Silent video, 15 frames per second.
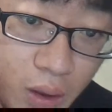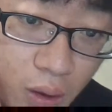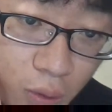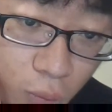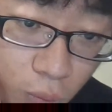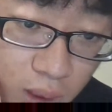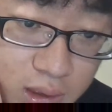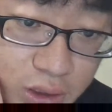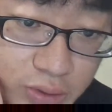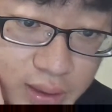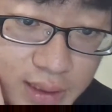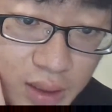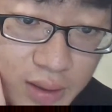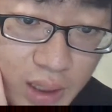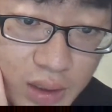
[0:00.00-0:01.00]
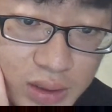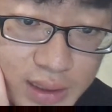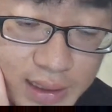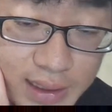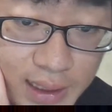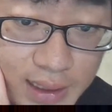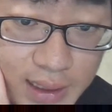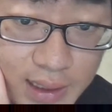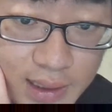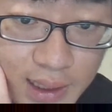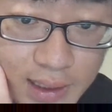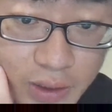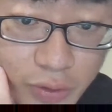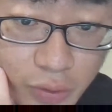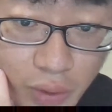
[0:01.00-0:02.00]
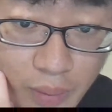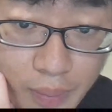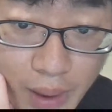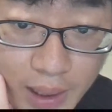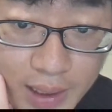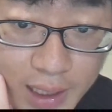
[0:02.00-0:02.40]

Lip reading: Once you start understanding that your mind